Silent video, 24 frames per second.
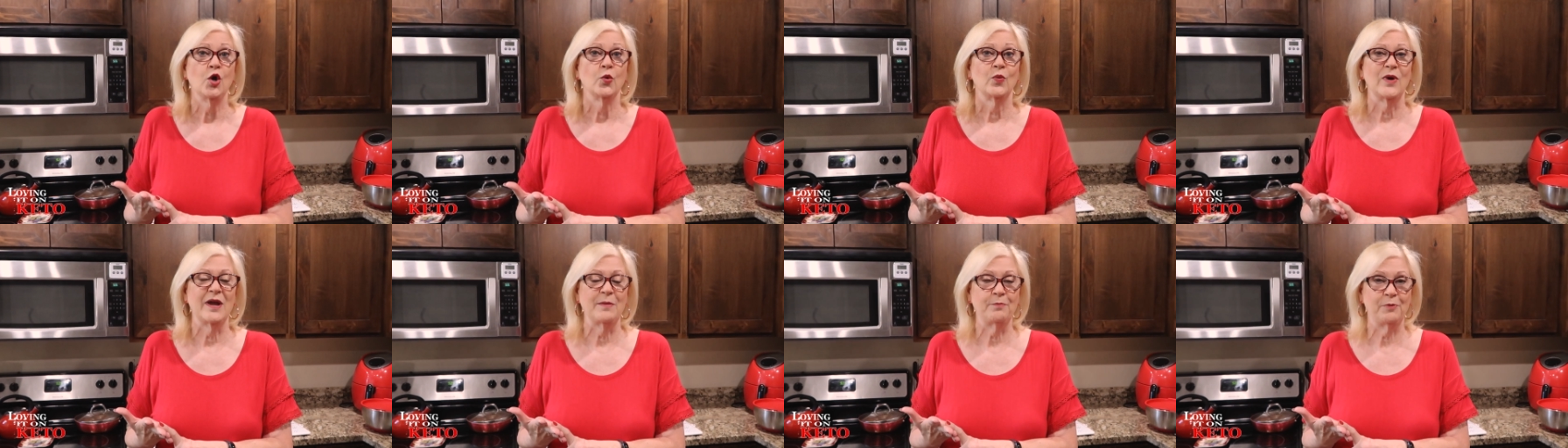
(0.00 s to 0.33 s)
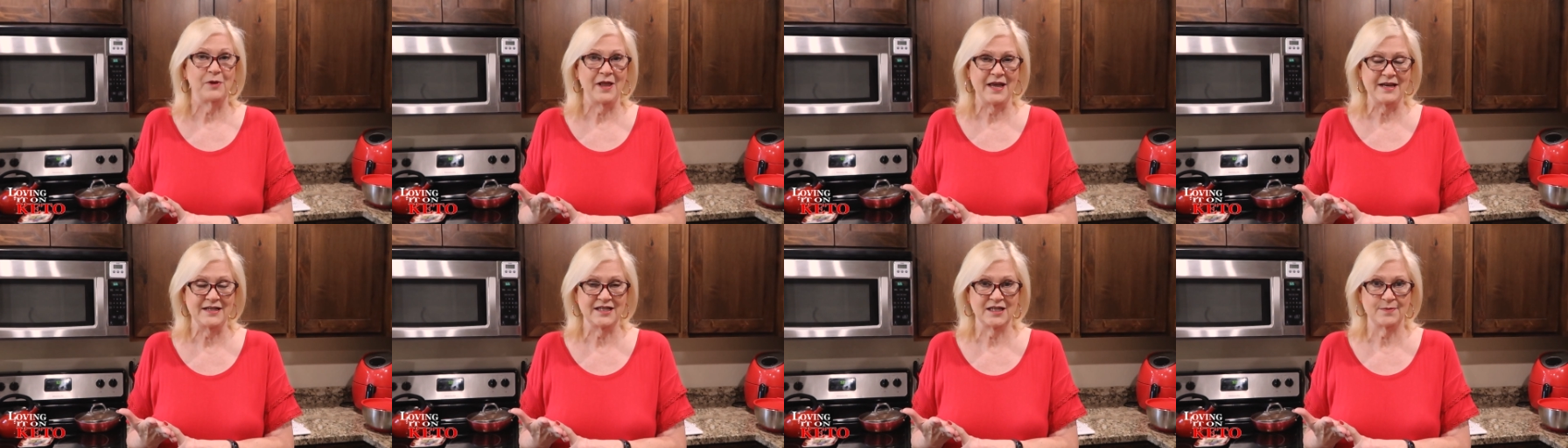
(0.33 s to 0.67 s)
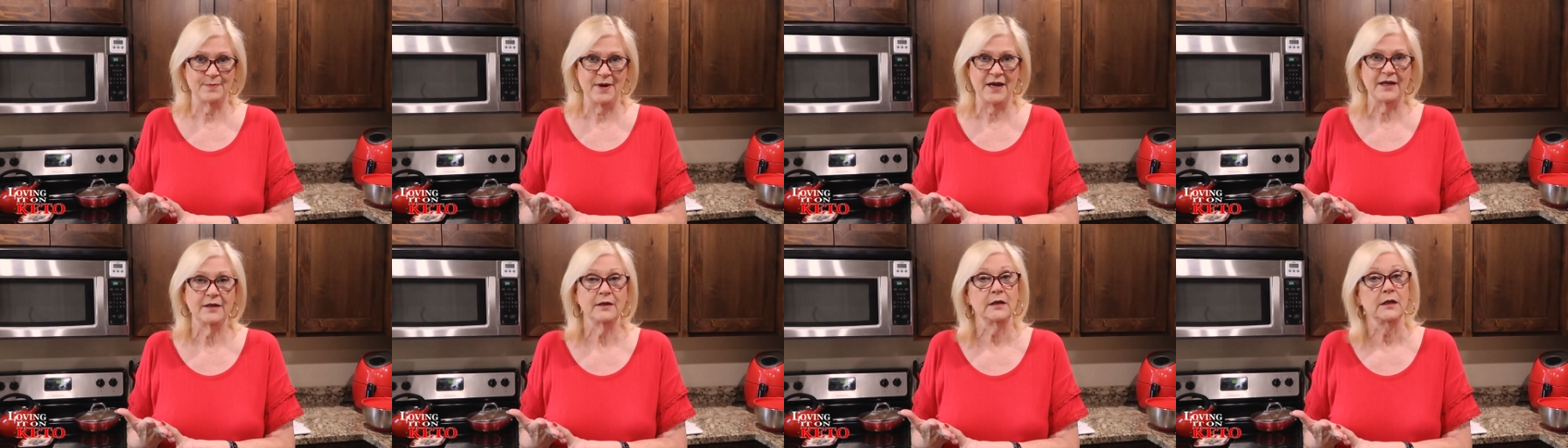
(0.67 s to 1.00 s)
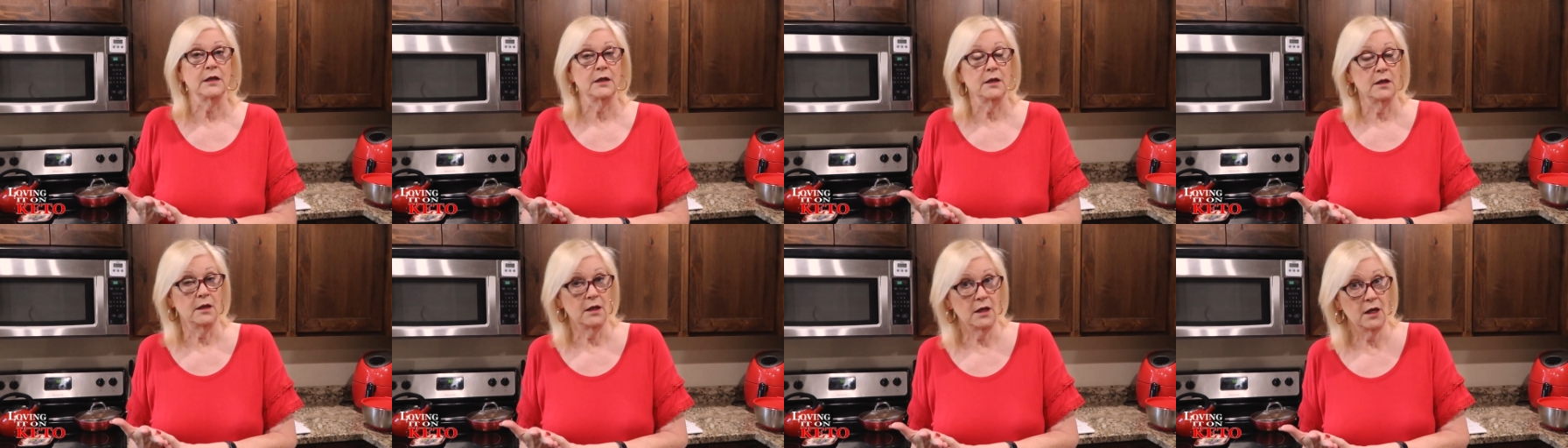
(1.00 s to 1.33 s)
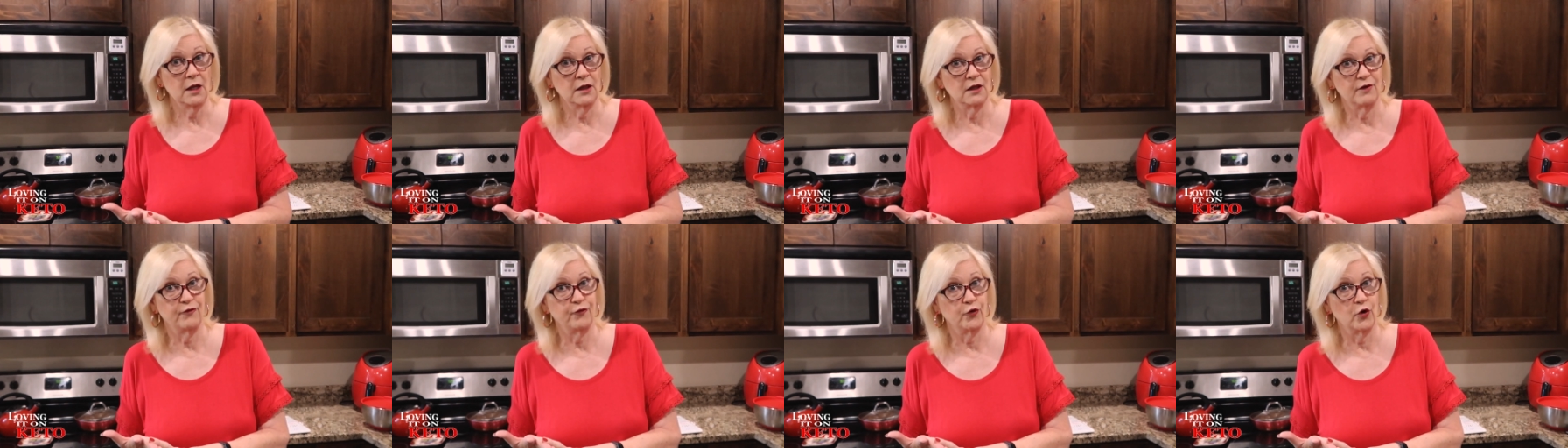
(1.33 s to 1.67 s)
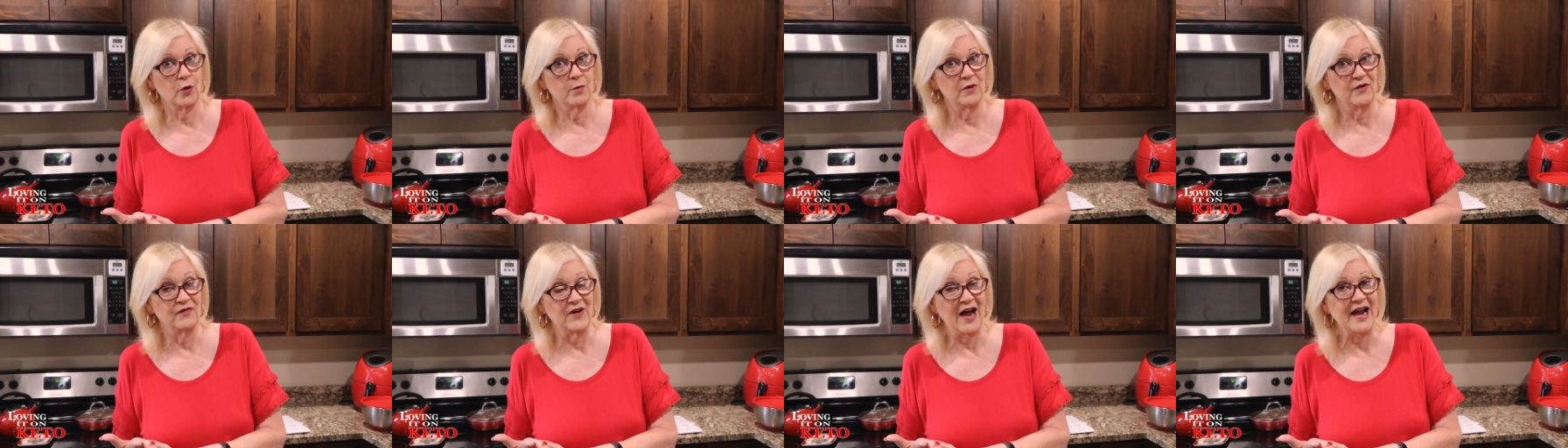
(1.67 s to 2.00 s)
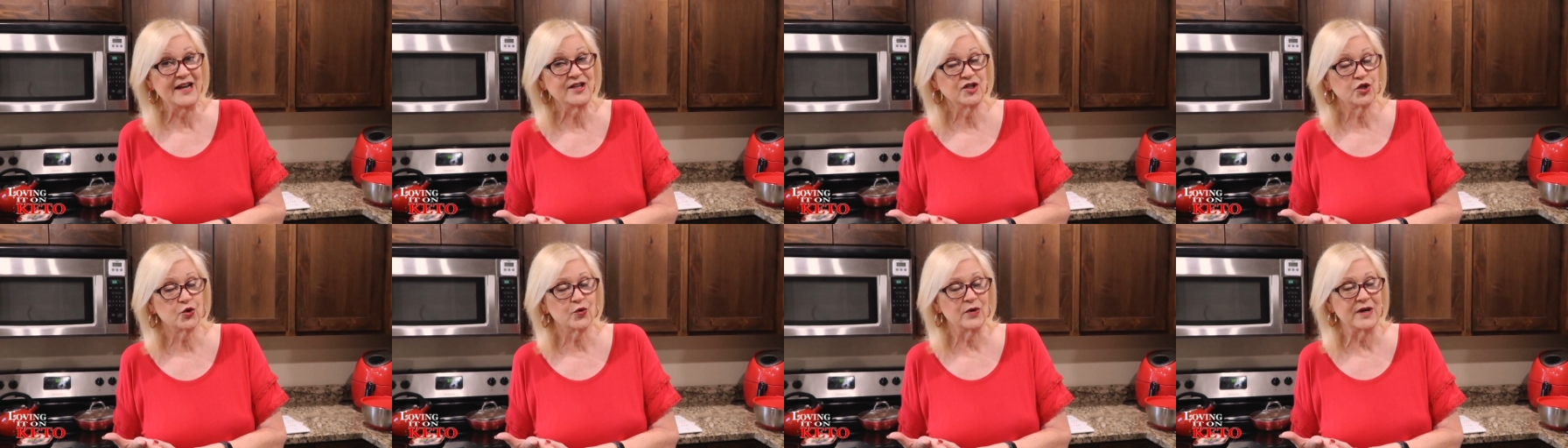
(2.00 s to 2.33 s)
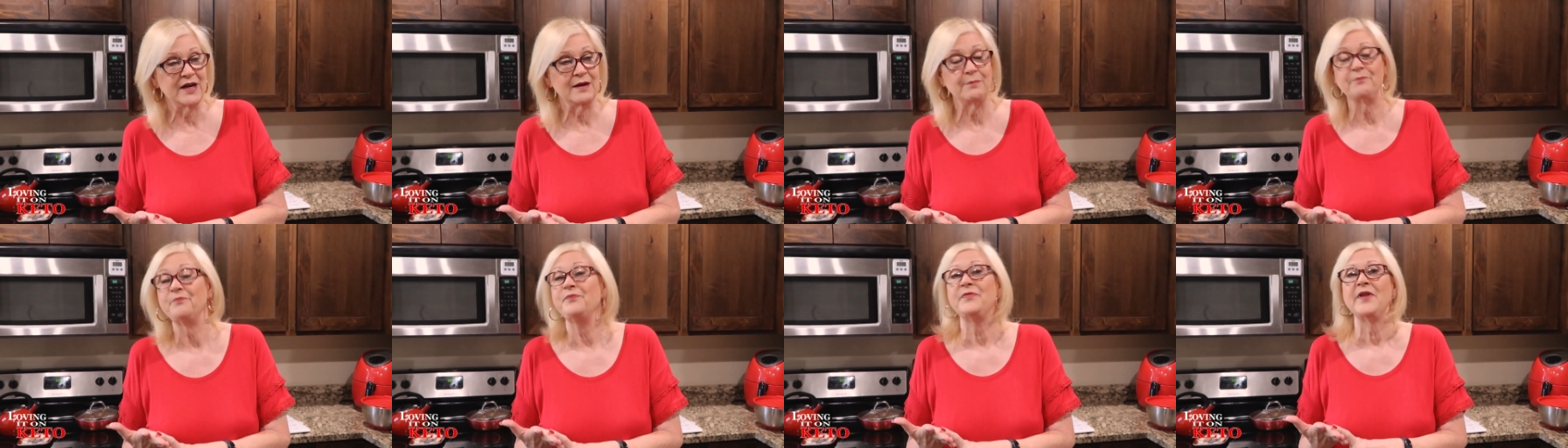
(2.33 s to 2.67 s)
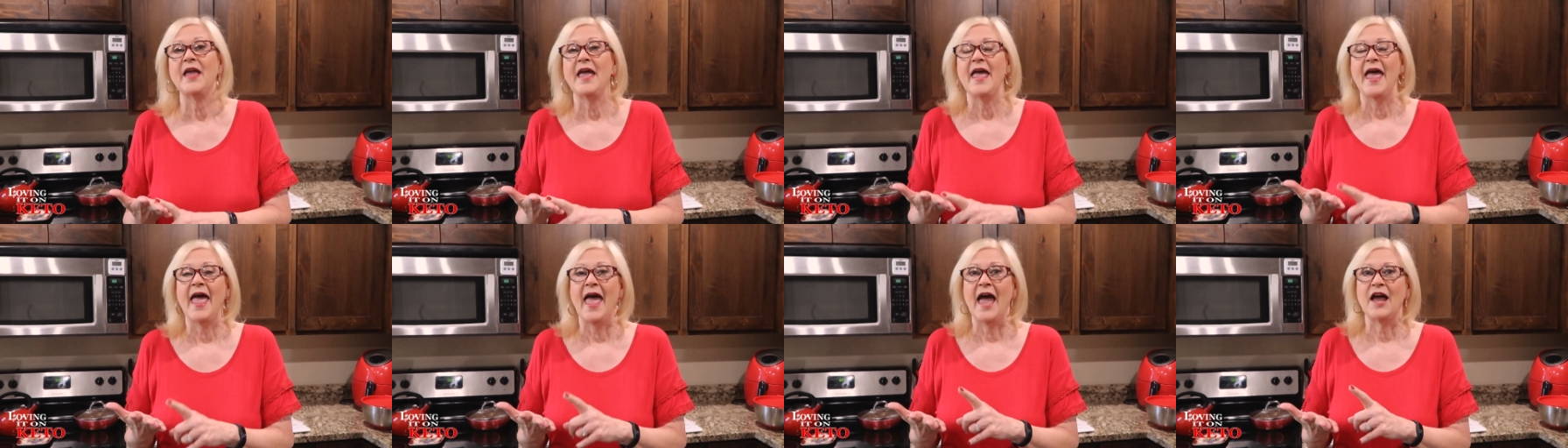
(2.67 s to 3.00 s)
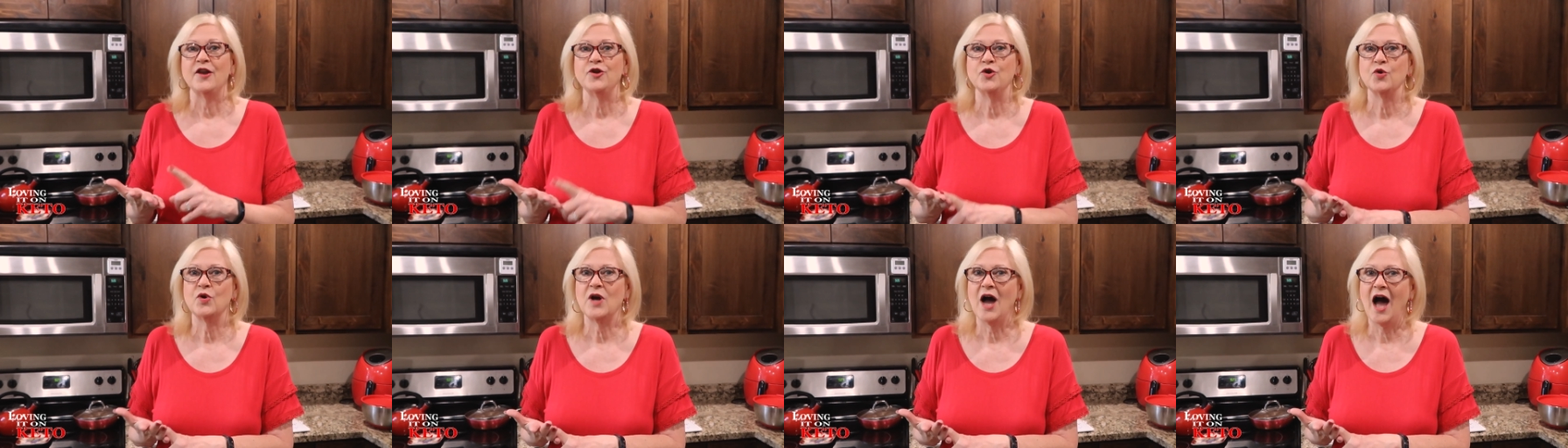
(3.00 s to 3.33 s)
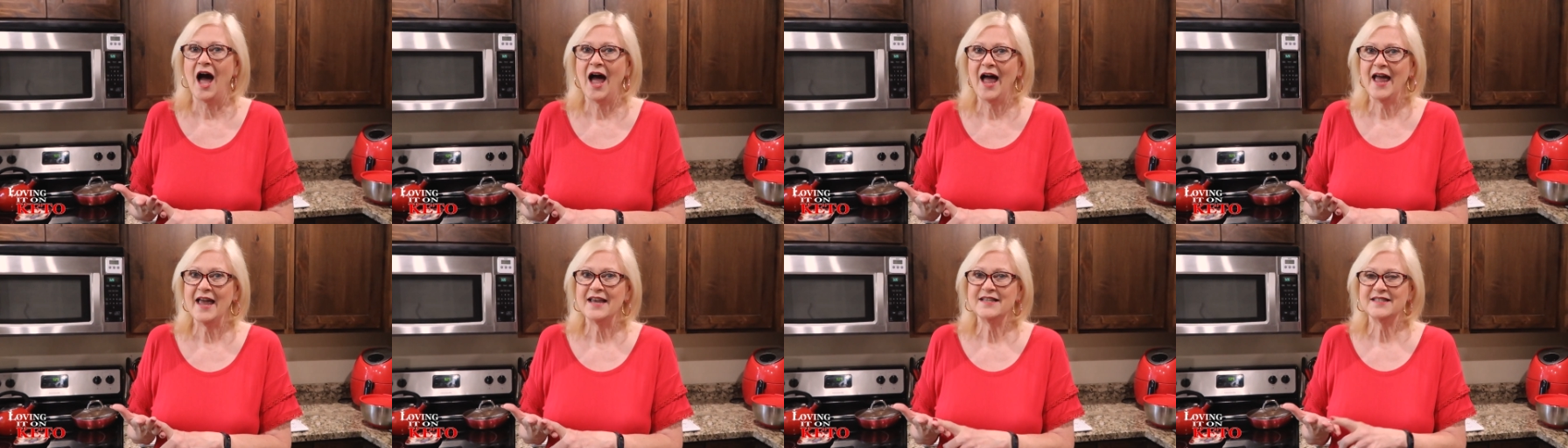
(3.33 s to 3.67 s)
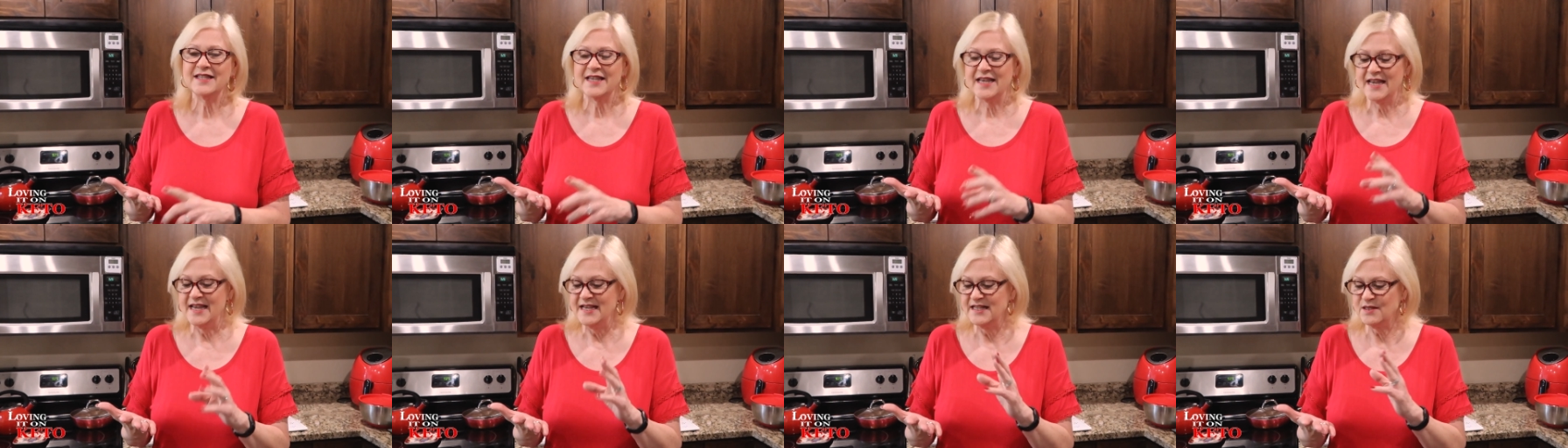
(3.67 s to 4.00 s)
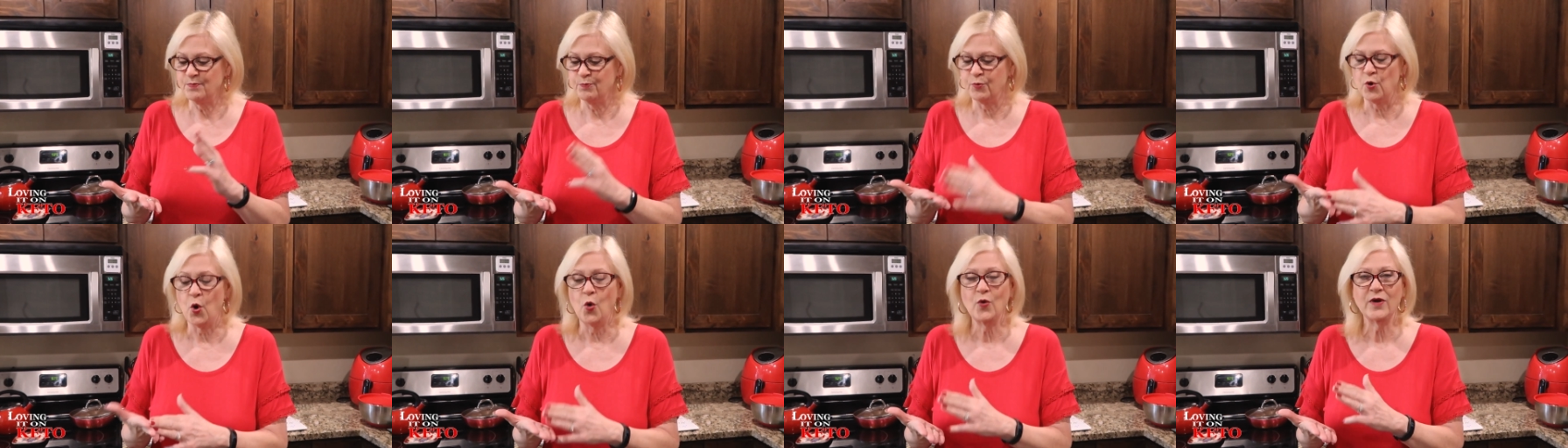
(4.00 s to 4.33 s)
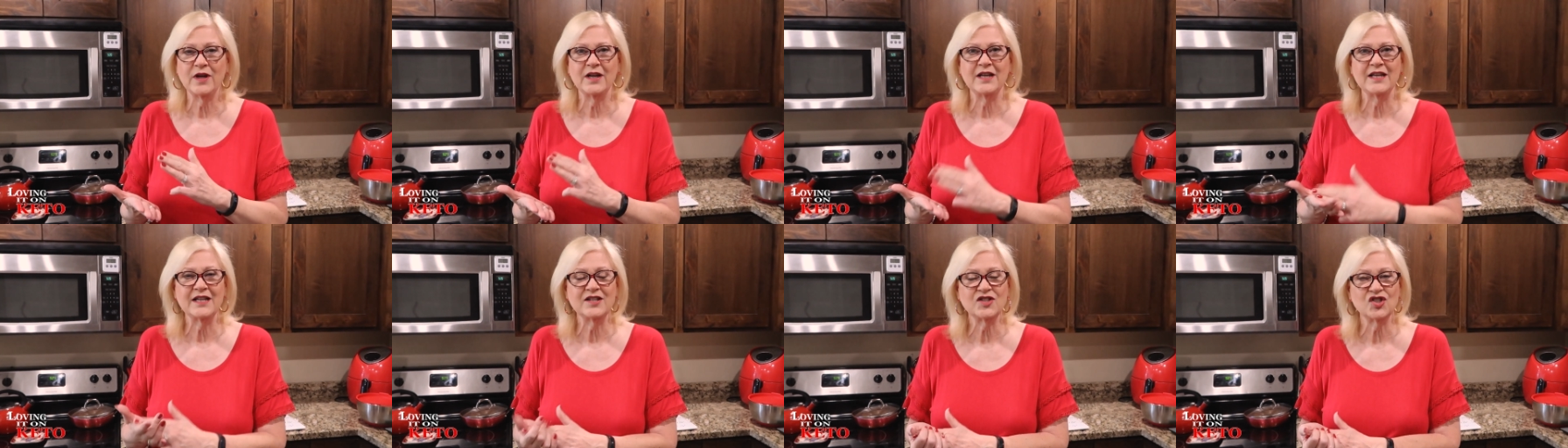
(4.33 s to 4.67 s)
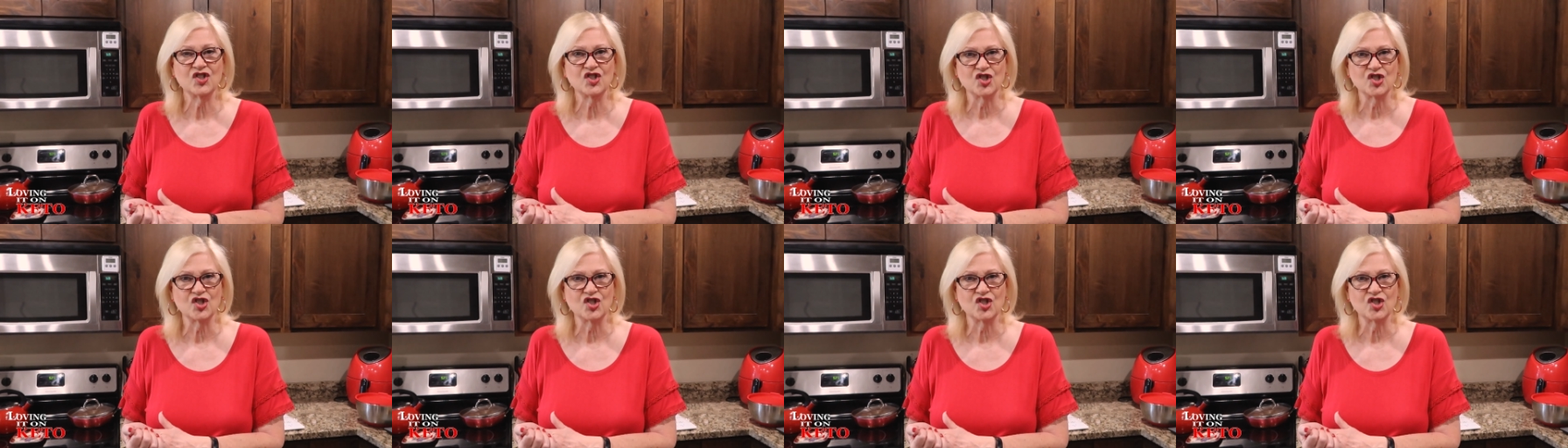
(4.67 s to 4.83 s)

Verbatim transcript: replacement in the form of ice cream. And you guys, he's broken his